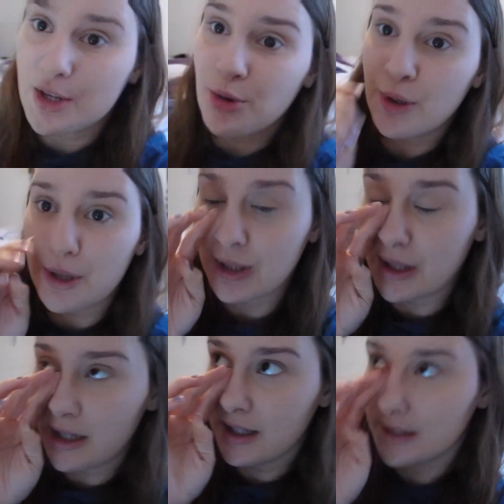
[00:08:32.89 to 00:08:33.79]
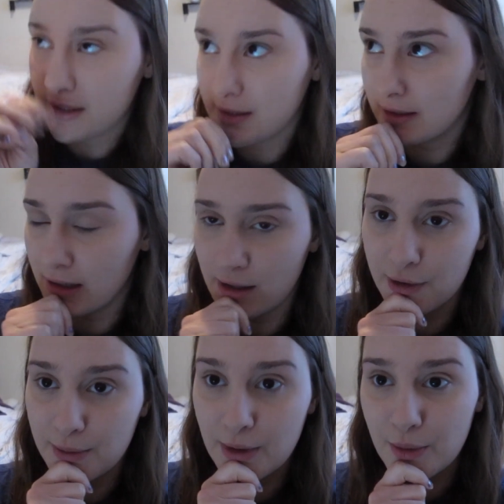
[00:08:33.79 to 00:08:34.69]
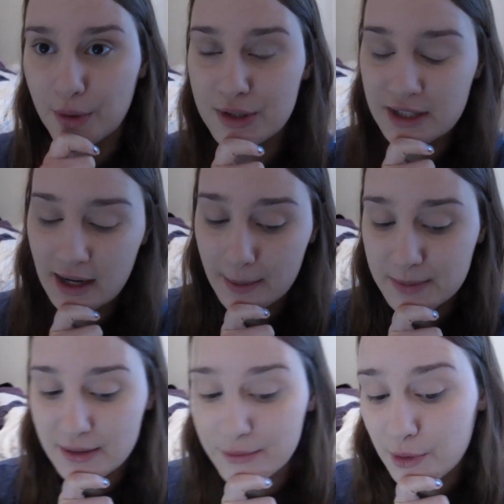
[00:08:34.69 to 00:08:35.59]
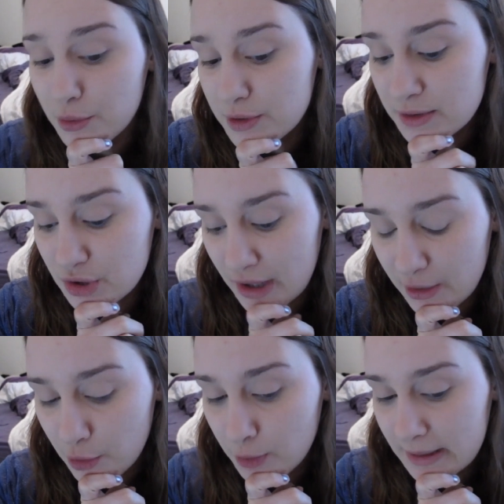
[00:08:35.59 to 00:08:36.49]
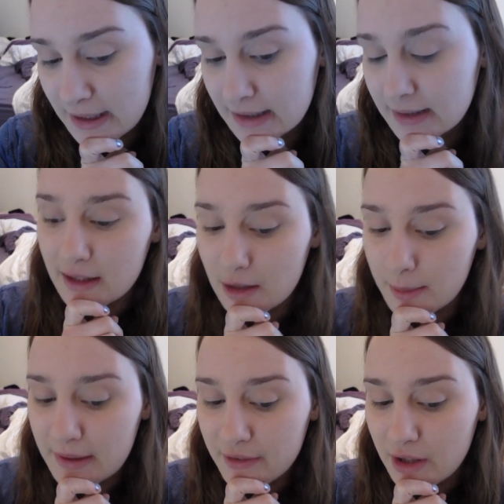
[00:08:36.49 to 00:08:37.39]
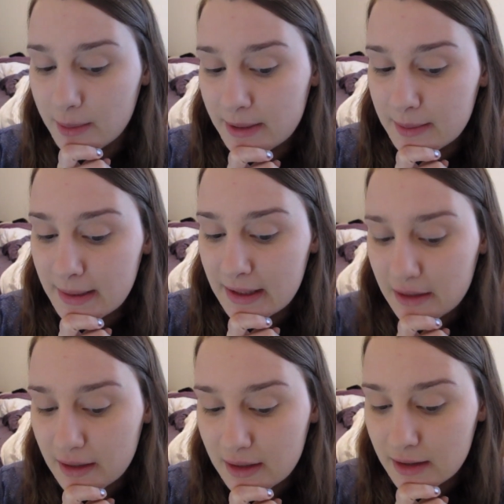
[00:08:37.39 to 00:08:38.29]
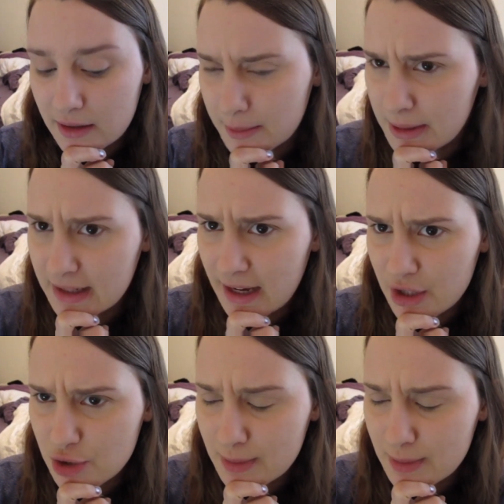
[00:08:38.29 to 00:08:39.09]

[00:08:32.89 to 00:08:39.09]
three quarters cups of dried oatmeal, a little bit of cashew